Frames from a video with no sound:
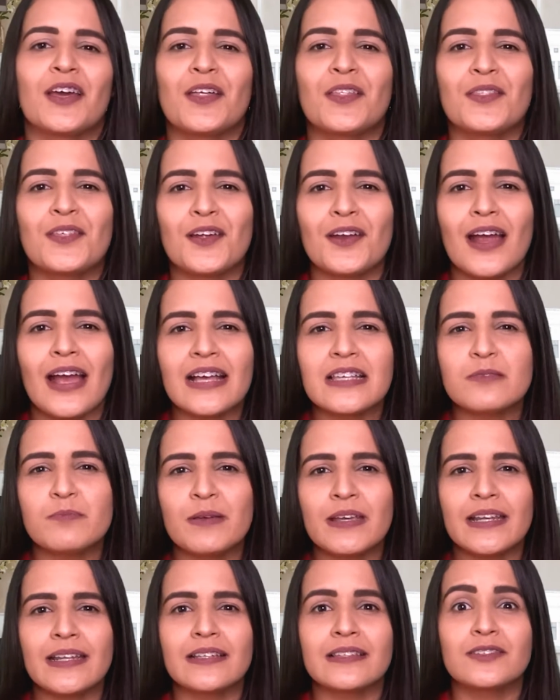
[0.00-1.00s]
There has
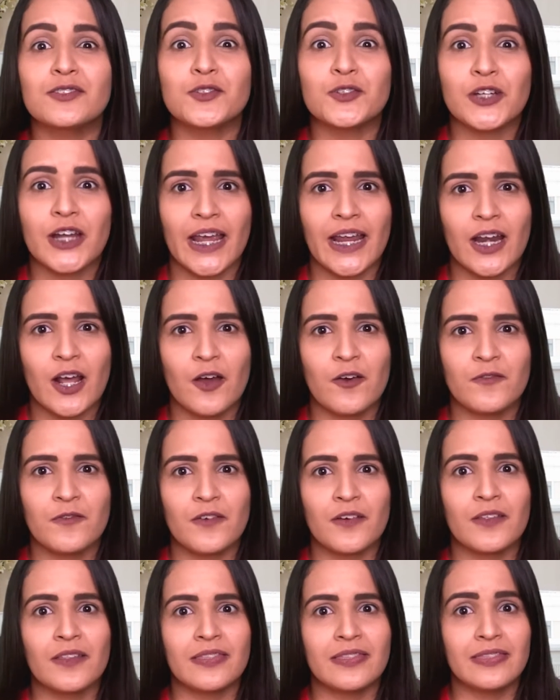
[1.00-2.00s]
been a trend of
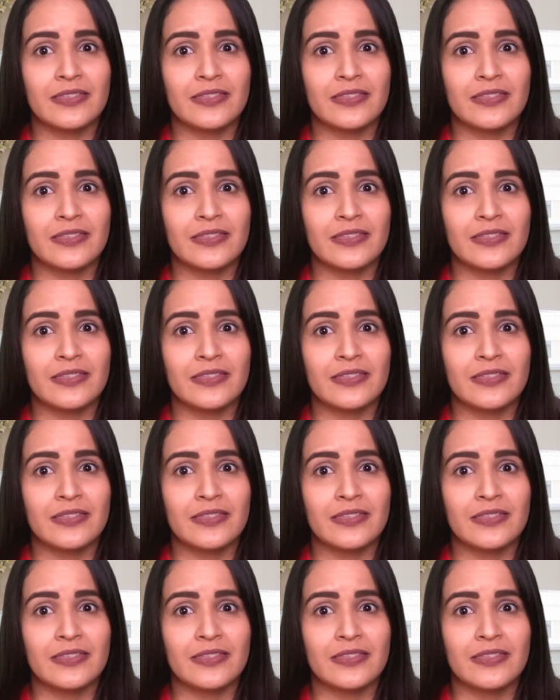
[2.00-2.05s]
a